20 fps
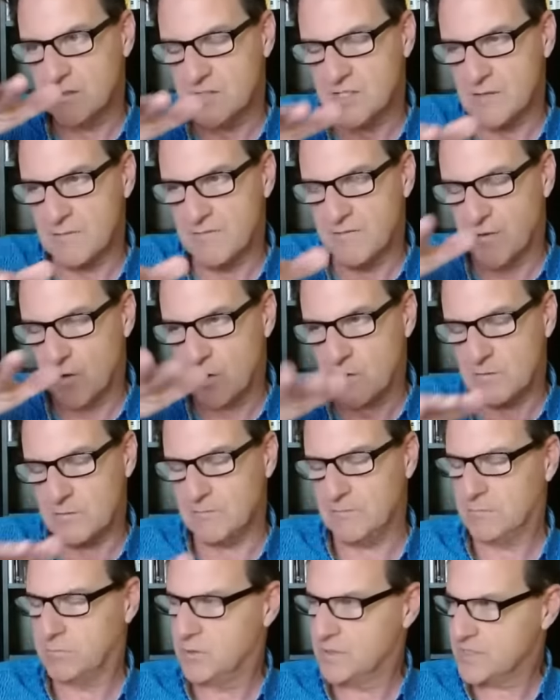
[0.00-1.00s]

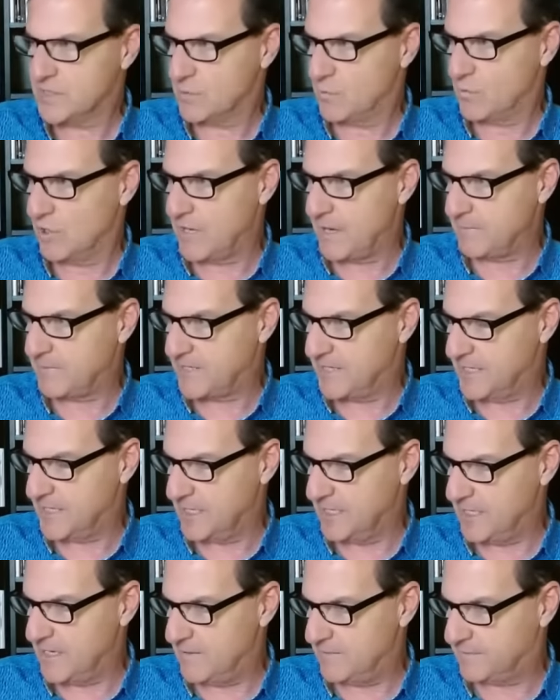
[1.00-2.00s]
subvert, what's the word I'm
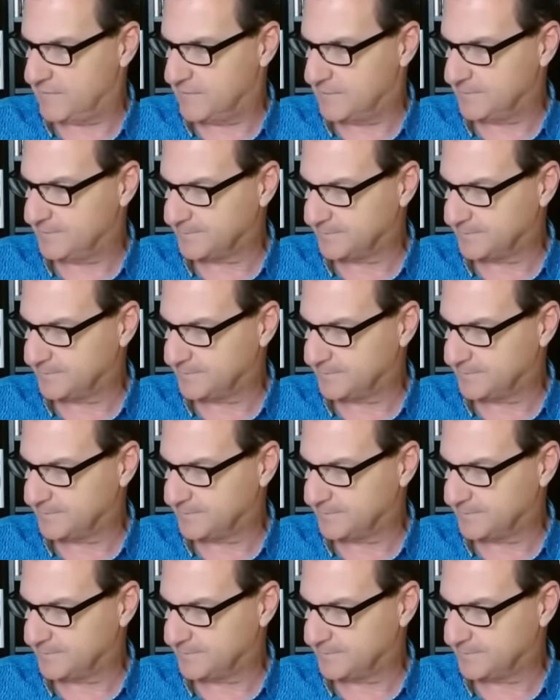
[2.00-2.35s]
thinking of?